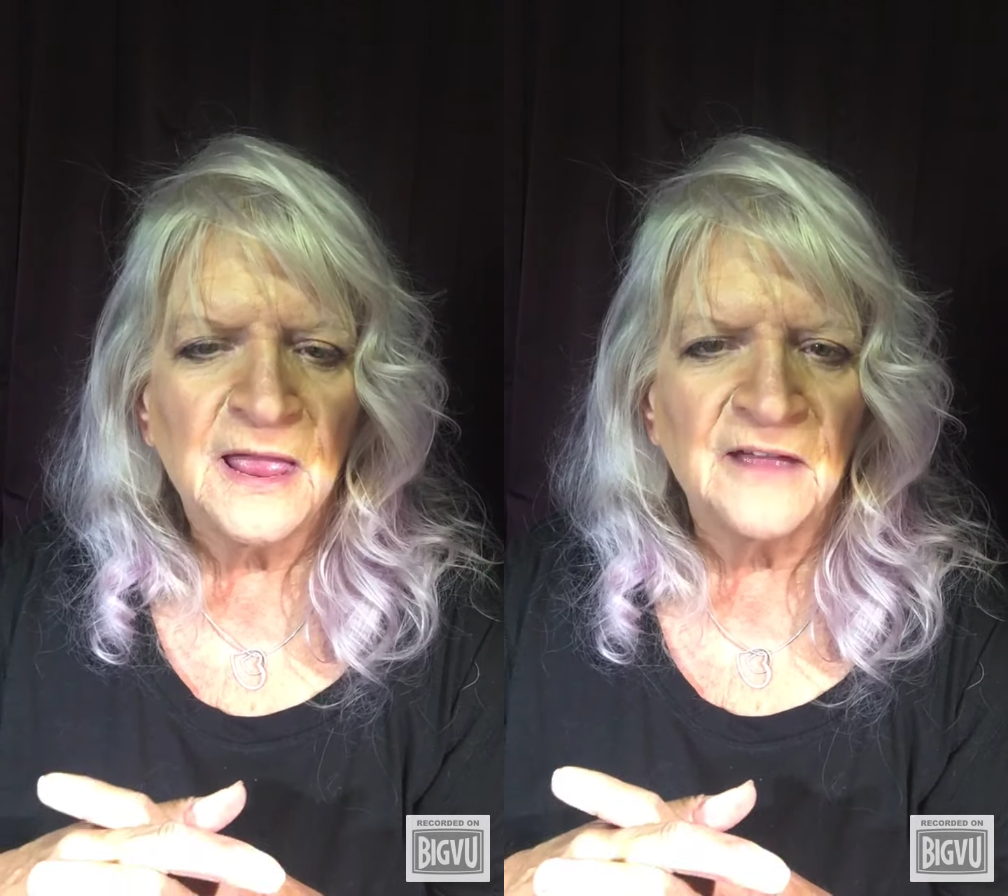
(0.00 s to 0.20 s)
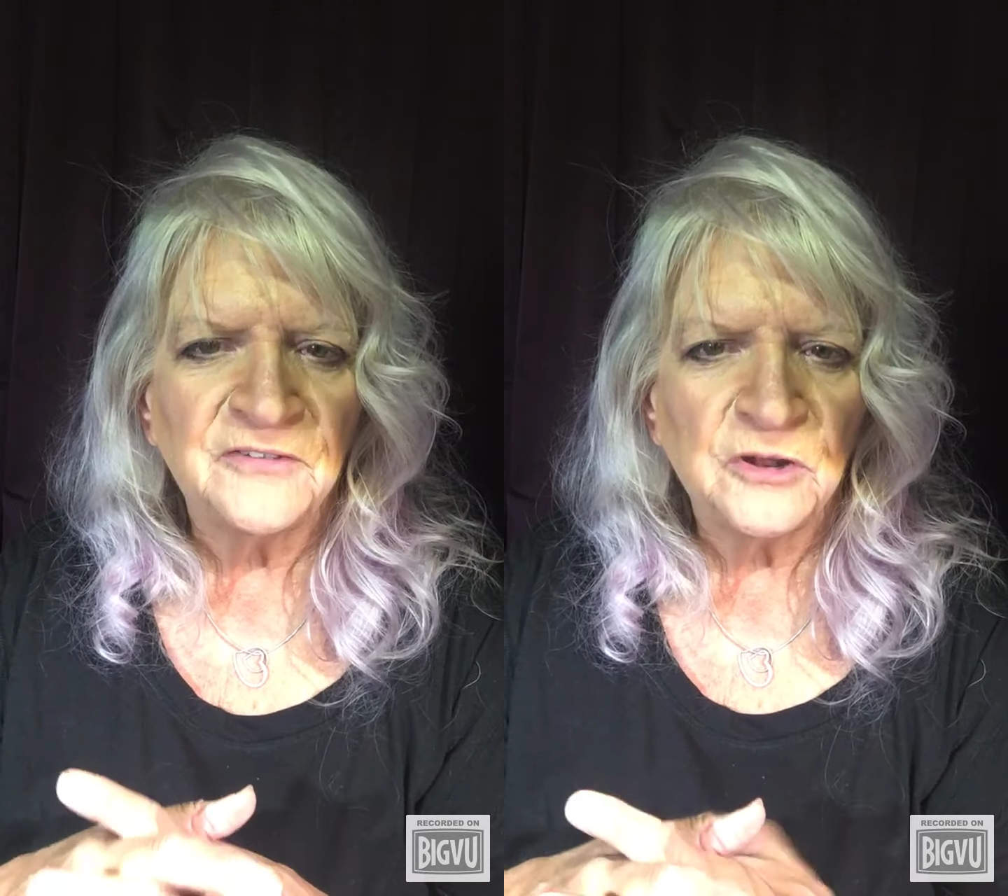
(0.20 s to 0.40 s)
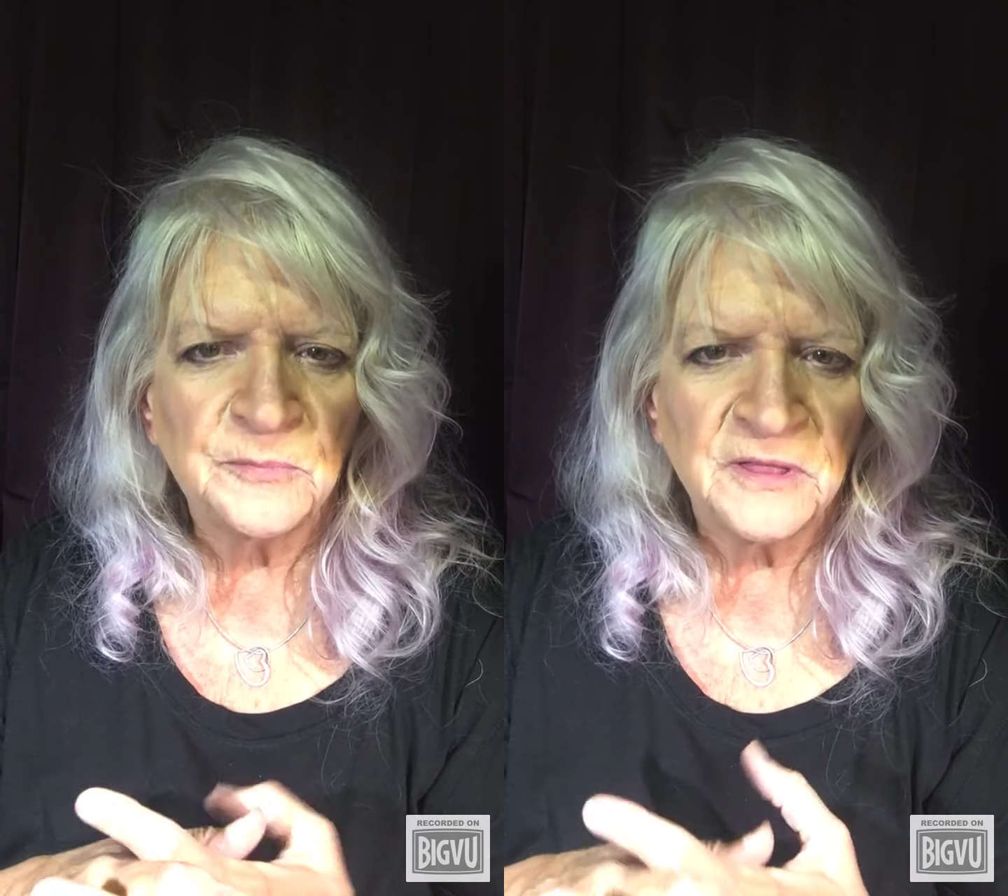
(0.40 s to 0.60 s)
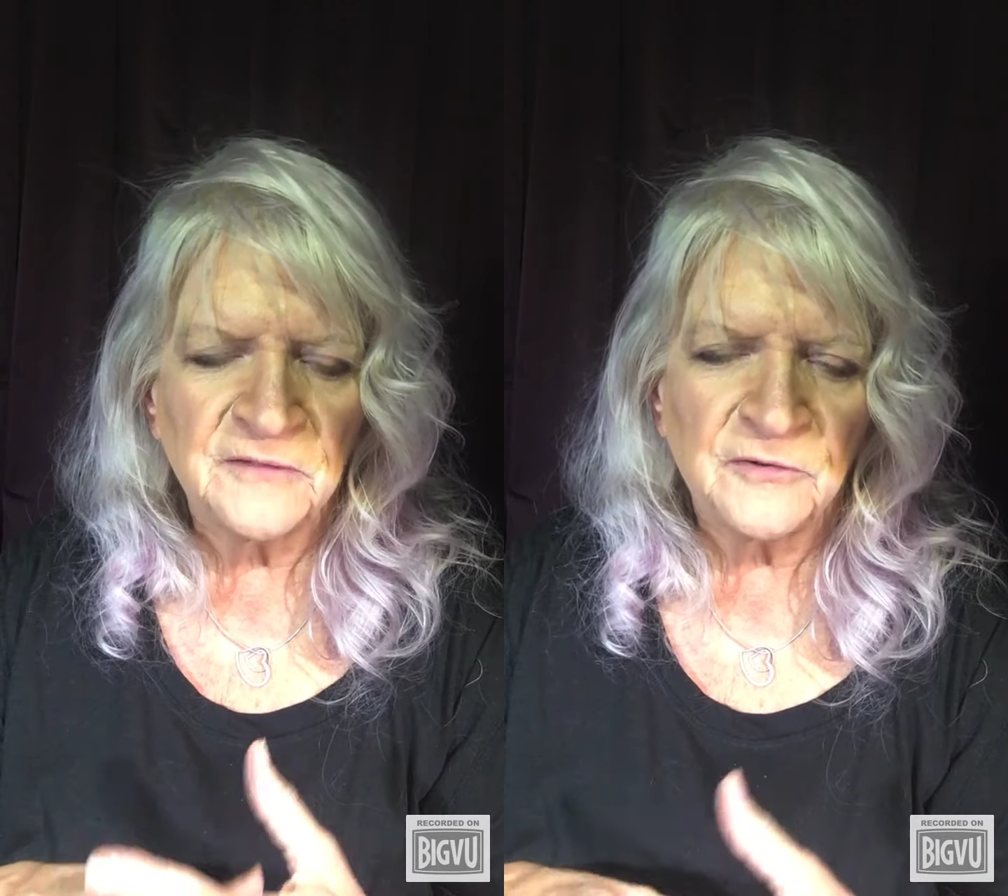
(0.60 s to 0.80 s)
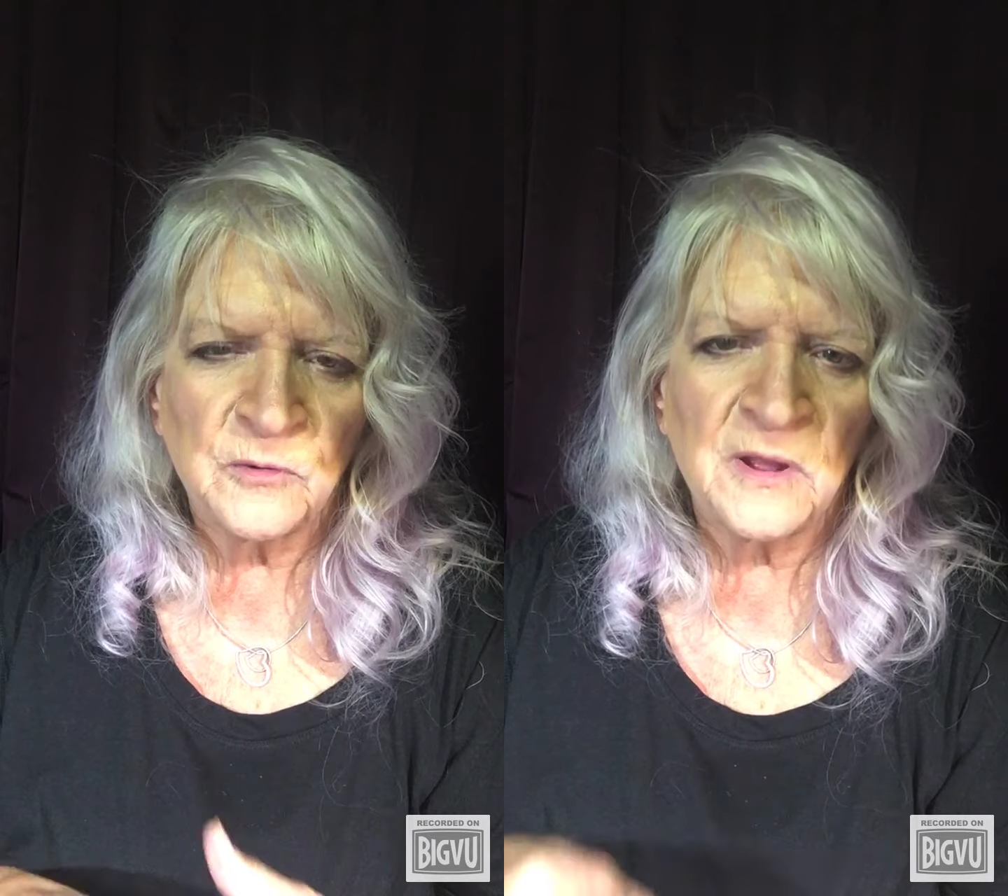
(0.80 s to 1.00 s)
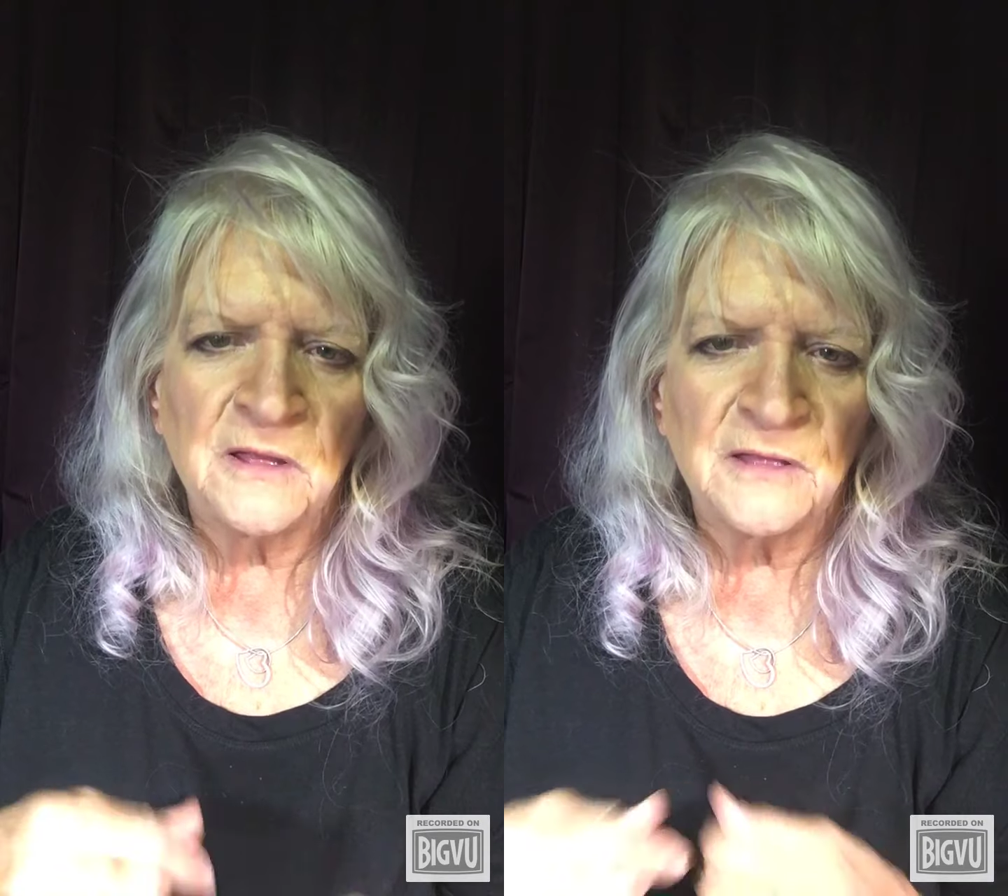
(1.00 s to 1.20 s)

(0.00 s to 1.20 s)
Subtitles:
after you play for a while,